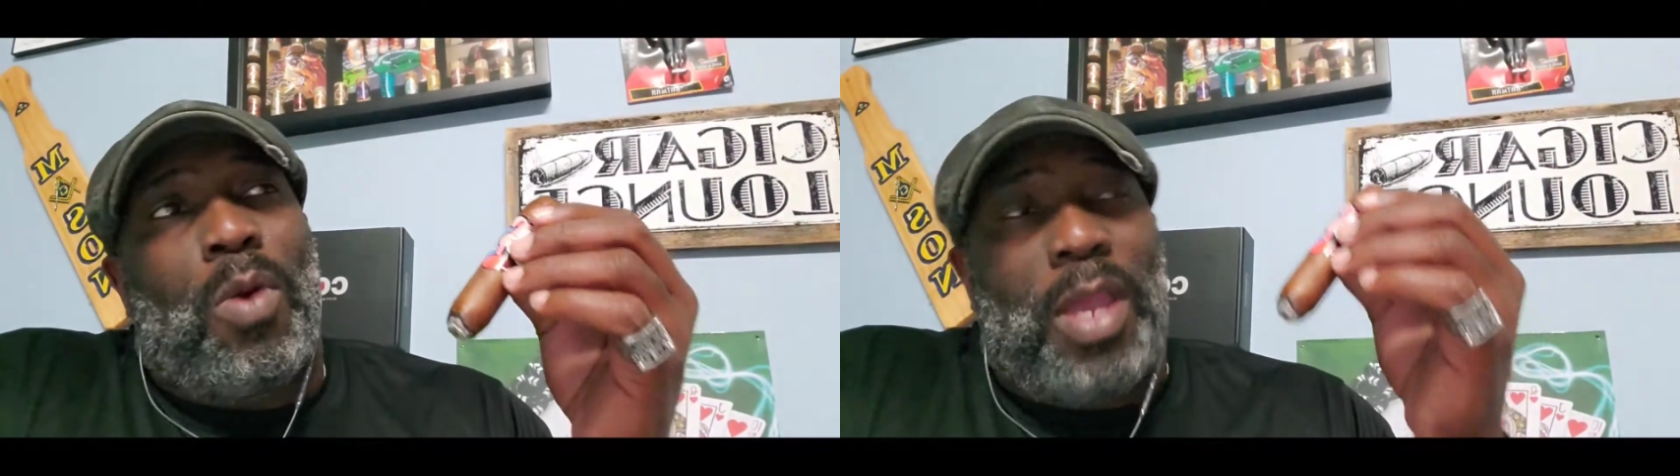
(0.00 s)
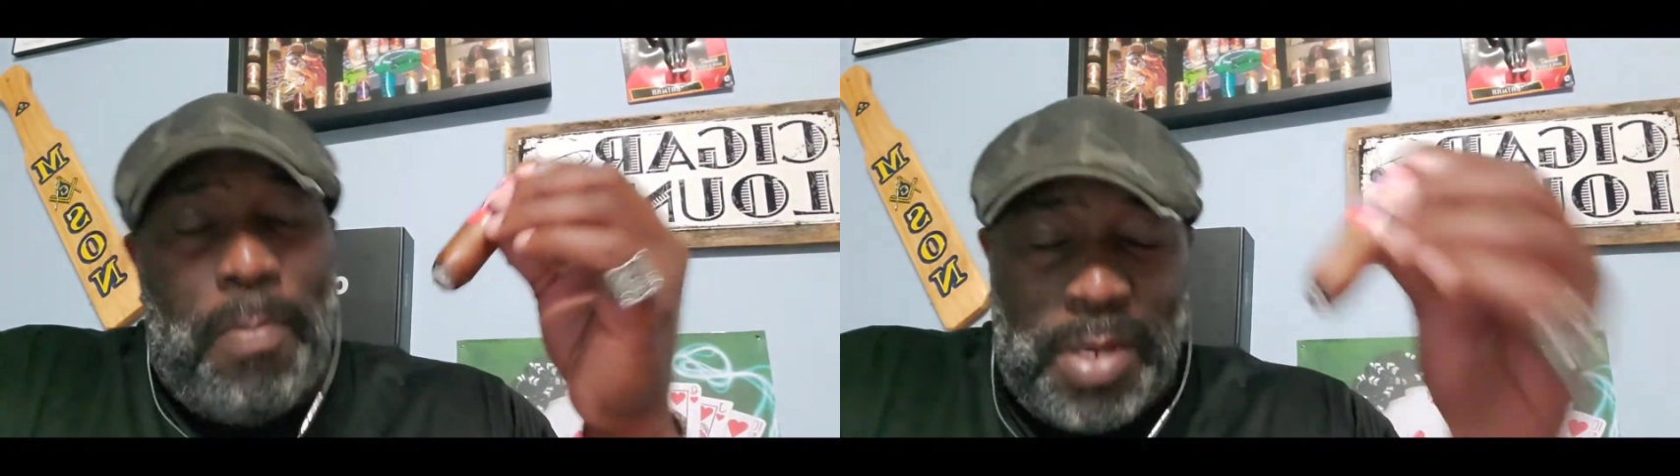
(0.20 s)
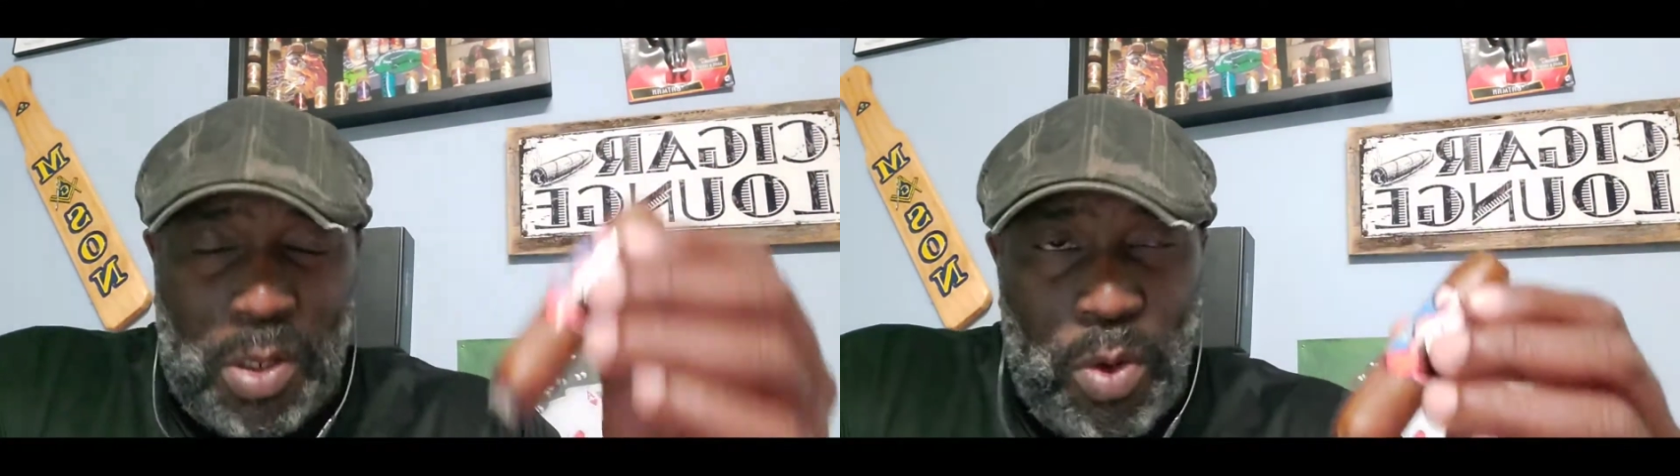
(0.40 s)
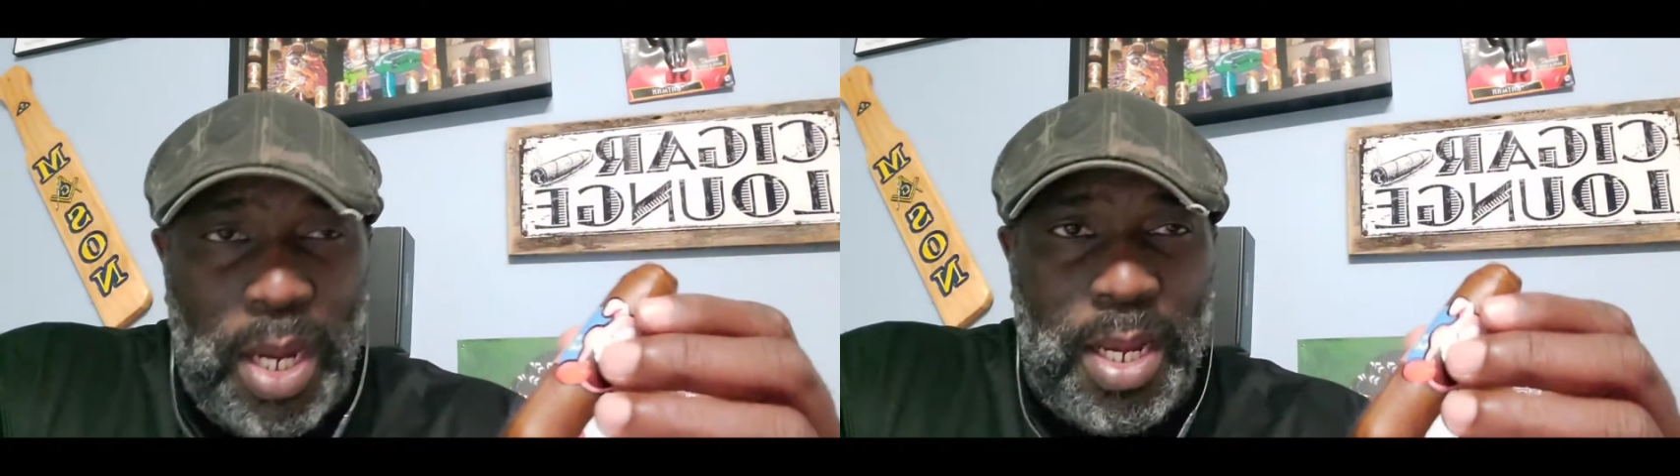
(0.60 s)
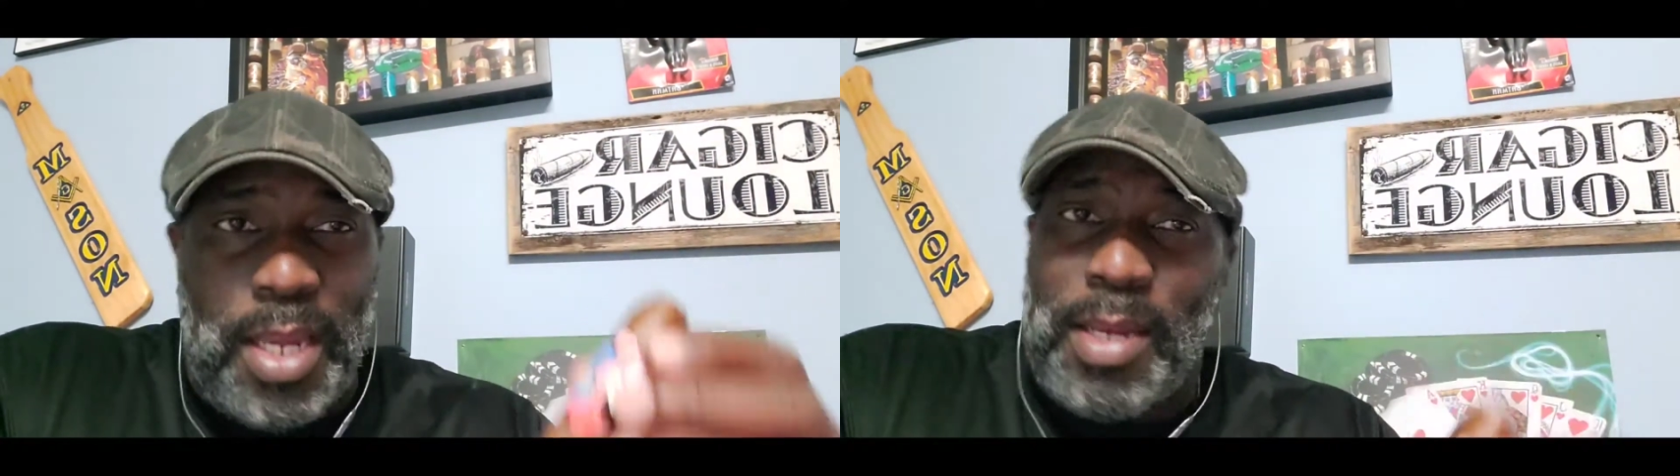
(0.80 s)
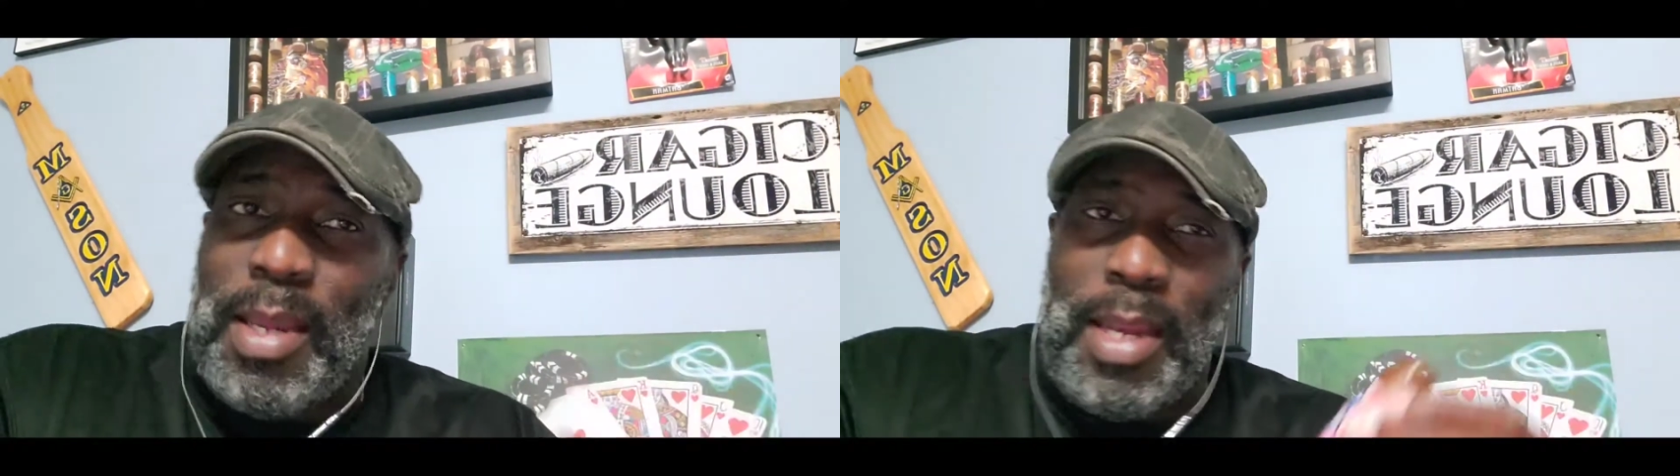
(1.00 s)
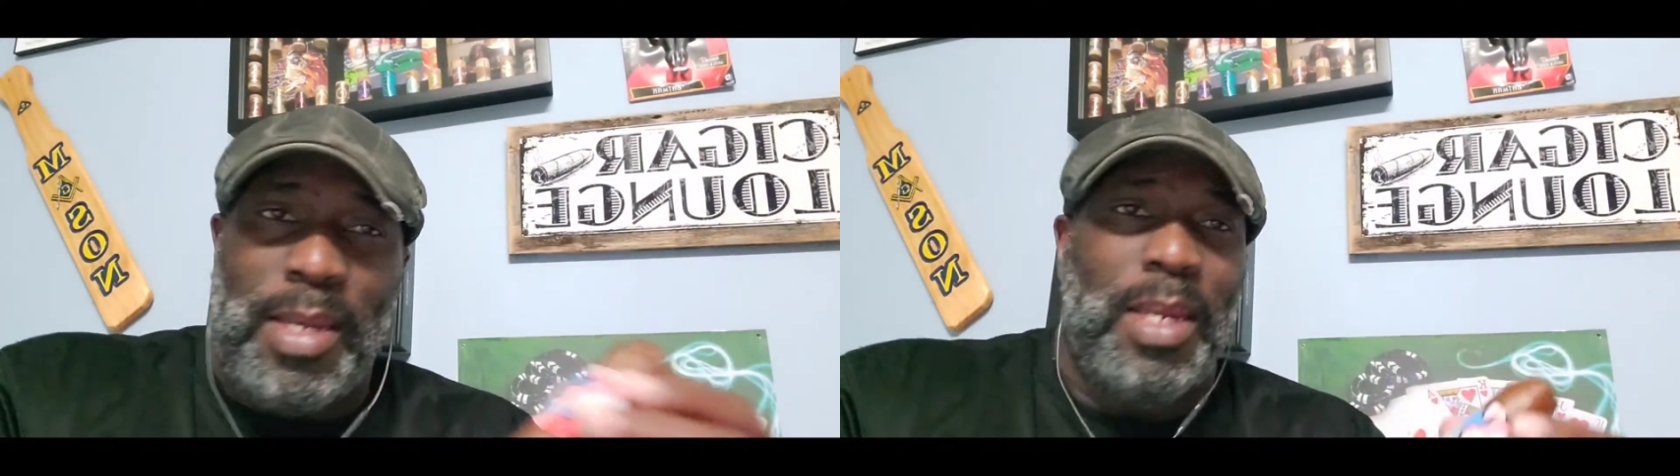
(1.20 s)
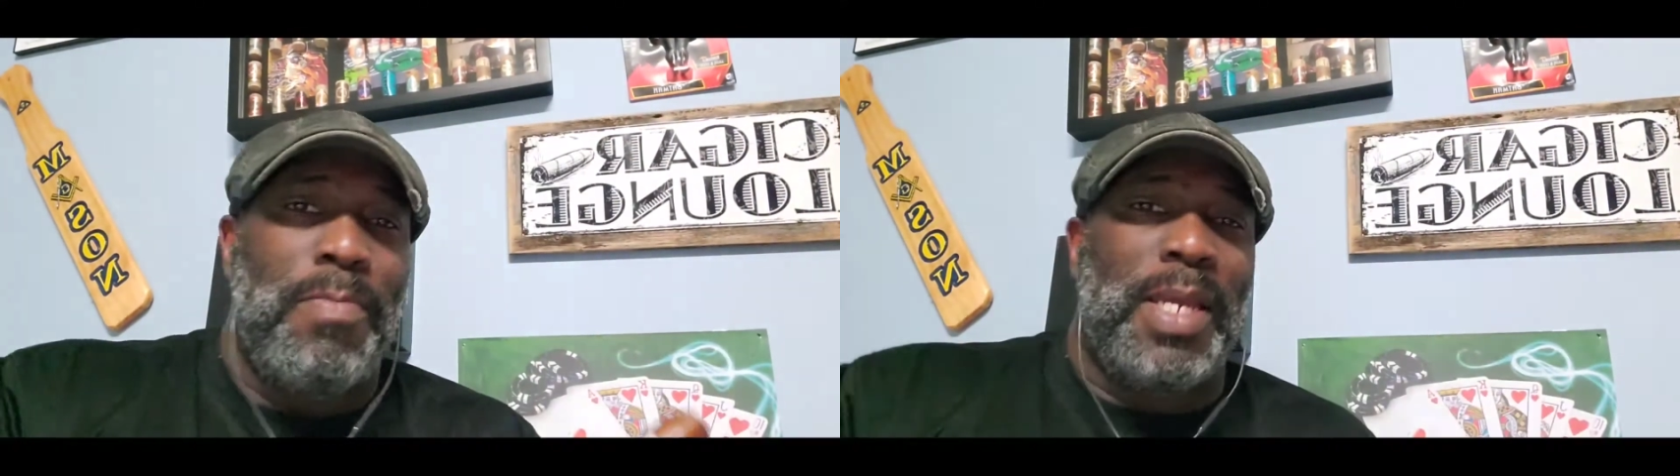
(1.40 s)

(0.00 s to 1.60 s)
in between it, I did